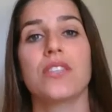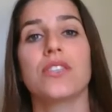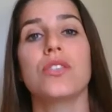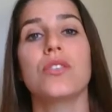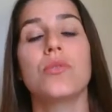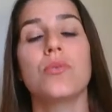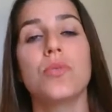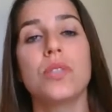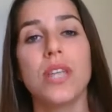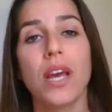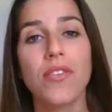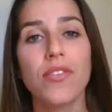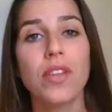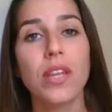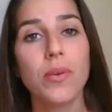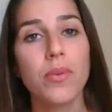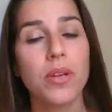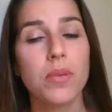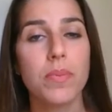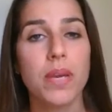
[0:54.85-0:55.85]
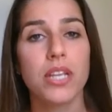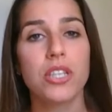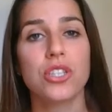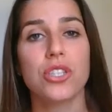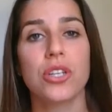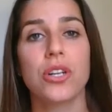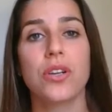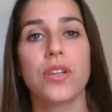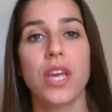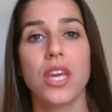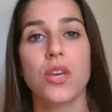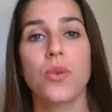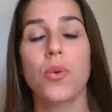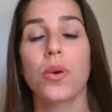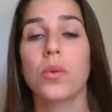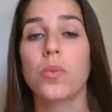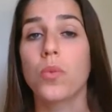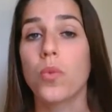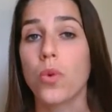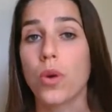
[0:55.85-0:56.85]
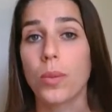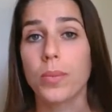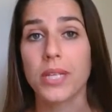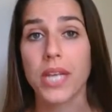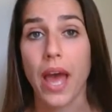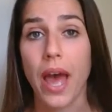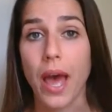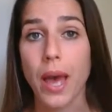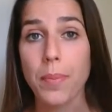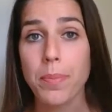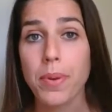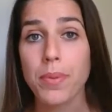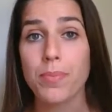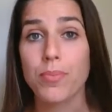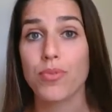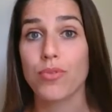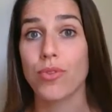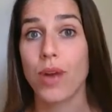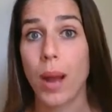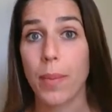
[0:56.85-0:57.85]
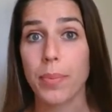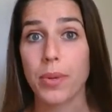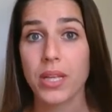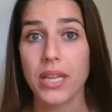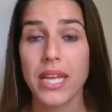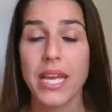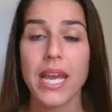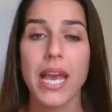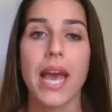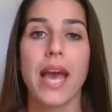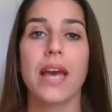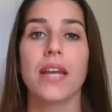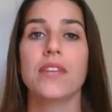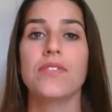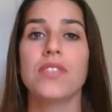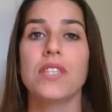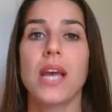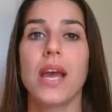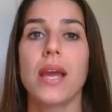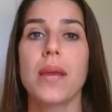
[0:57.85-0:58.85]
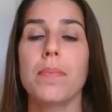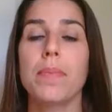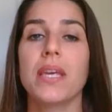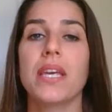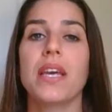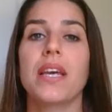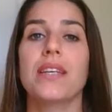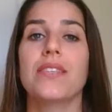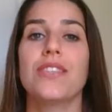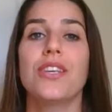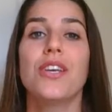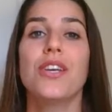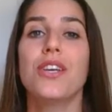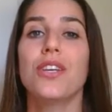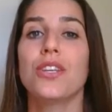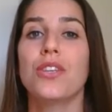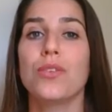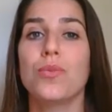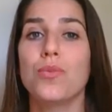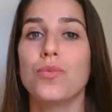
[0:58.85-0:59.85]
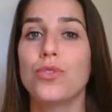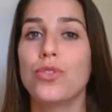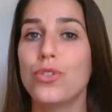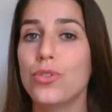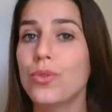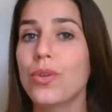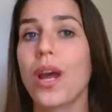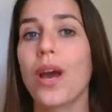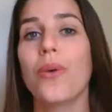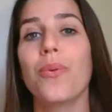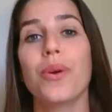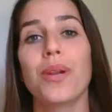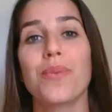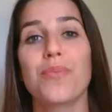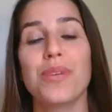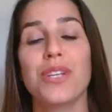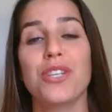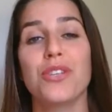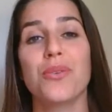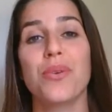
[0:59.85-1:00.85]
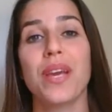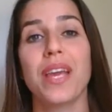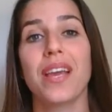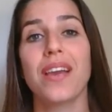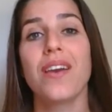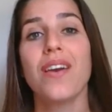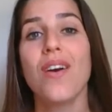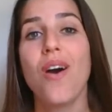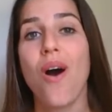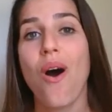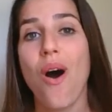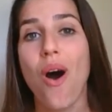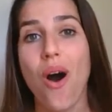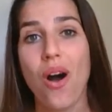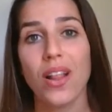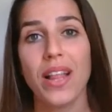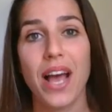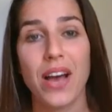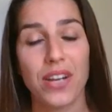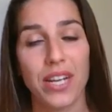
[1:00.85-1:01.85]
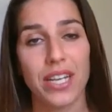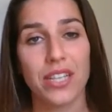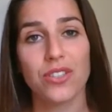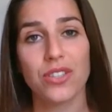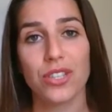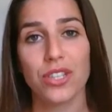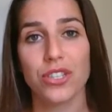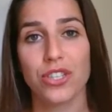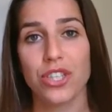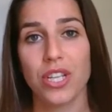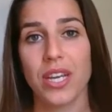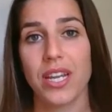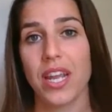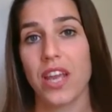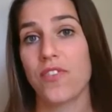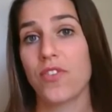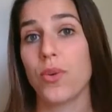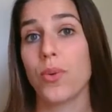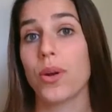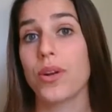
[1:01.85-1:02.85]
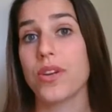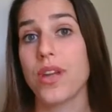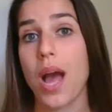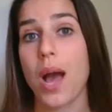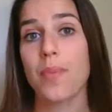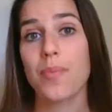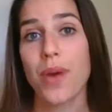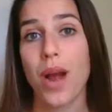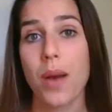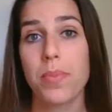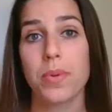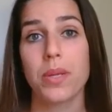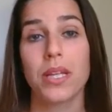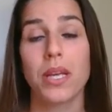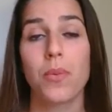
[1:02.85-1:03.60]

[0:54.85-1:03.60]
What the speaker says: So you definitely want to make sure that you are warmed up properly ahead of time, because you do not want to be doing all-out exertion if you are not properly